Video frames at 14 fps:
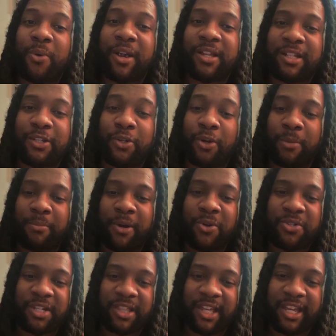where the little
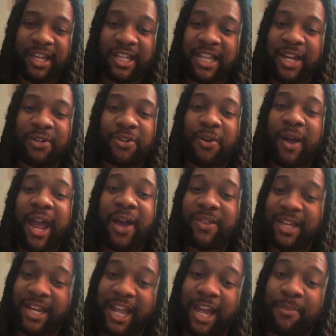emoji thing is. I don't know how
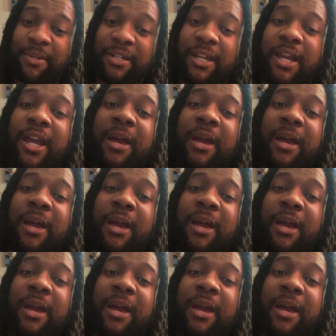that happened.